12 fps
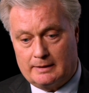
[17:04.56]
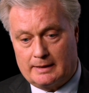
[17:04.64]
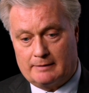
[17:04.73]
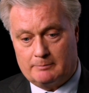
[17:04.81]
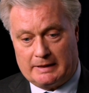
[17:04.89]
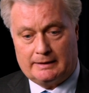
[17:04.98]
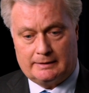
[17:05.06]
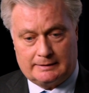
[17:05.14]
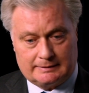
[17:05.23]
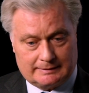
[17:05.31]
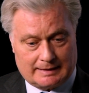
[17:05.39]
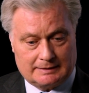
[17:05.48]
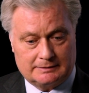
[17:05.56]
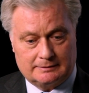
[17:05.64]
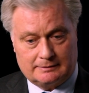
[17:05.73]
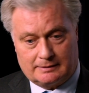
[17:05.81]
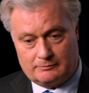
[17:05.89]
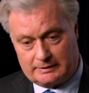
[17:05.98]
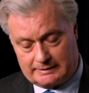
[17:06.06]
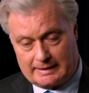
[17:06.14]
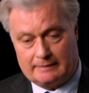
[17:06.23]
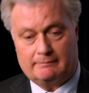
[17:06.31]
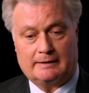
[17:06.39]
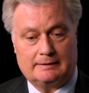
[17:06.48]
have been in discussions and we
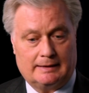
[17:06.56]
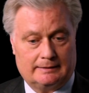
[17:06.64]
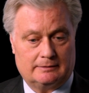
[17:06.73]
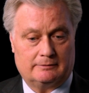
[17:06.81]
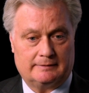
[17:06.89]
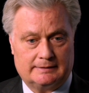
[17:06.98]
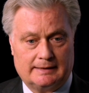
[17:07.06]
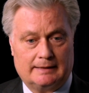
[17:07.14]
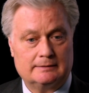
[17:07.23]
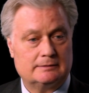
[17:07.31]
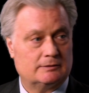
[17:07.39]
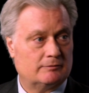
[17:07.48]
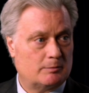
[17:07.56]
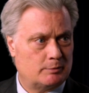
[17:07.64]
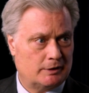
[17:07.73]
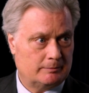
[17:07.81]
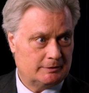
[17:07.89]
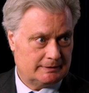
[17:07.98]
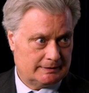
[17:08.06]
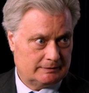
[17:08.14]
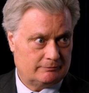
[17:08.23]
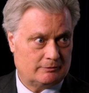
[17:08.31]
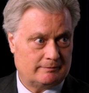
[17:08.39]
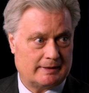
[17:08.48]
signed that letter of intent. So the purpose
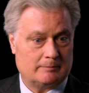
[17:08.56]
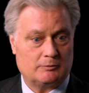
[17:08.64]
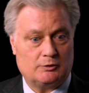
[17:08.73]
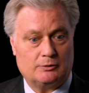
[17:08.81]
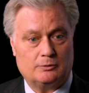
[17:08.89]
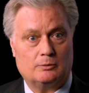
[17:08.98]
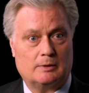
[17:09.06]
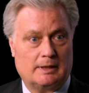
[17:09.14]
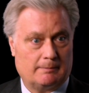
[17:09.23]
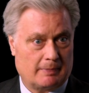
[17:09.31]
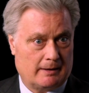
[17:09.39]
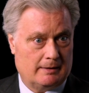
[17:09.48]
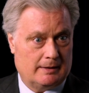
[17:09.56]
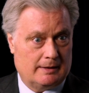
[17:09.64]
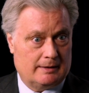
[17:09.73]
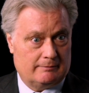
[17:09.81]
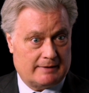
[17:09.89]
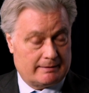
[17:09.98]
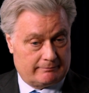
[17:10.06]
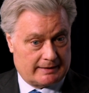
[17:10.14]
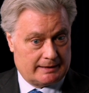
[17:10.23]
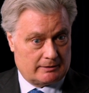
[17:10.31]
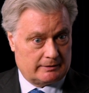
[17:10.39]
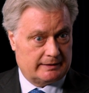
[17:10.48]
is for them to
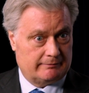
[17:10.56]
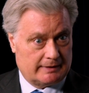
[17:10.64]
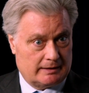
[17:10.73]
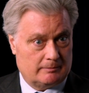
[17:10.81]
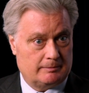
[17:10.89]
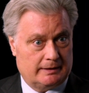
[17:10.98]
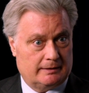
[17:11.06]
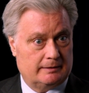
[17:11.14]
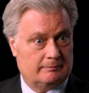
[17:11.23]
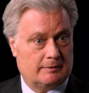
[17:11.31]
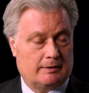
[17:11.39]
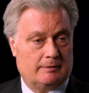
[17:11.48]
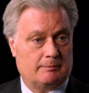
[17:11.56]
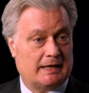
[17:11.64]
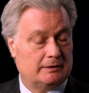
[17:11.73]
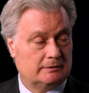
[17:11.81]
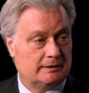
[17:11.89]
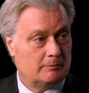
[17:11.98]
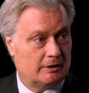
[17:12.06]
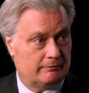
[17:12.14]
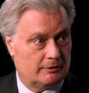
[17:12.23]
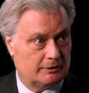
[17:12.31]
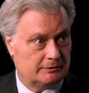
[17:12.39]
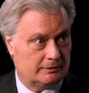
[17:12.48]
They are developing a
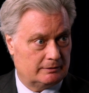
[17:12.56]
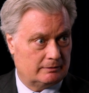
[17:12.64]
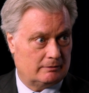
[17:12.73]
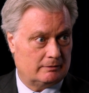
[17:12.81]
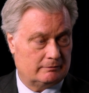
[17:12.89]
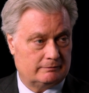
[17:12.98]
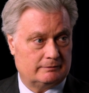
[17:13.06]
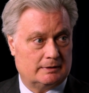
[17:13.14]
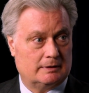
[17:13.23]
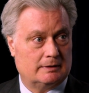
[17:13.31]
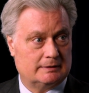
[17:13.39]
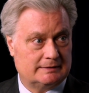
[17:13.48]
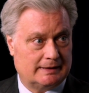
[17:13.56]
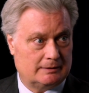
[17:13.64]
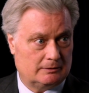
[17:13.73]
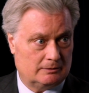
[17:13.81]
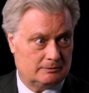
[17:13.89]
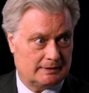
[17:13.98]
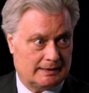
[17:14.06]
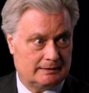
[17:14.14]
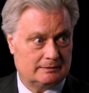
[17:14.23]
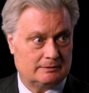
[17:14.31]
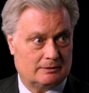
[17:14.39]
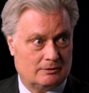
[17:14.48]
biosimilar version of
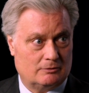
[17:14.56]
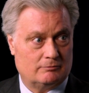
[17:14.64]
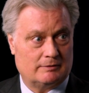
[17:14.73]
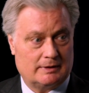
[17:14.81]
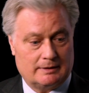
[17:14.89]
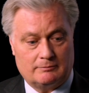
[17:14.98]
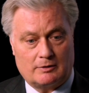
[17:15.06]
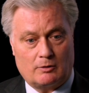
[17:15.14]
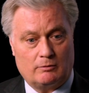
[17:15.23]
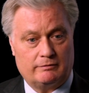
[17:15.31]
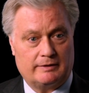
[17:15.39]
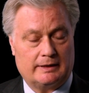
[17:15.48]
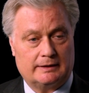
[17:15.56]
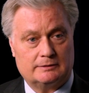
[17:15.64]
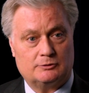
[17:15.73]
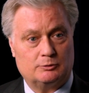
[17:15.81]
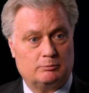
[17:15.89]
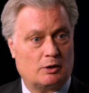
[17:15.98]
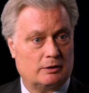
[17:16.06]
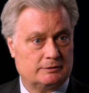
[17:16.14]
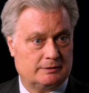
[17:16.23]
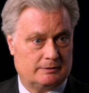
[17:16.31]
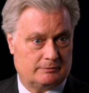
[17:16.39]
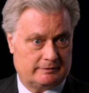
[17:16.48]
teduglutide. So the whole thing is to
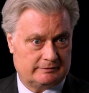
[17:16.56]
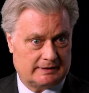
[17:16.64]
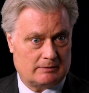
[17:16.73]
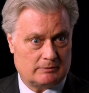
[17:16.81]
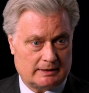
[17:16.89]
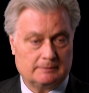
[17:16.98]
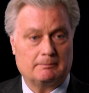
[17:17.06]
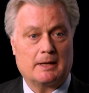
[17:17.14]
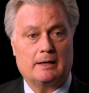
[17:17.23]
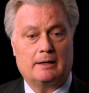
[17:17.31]
partner with someone,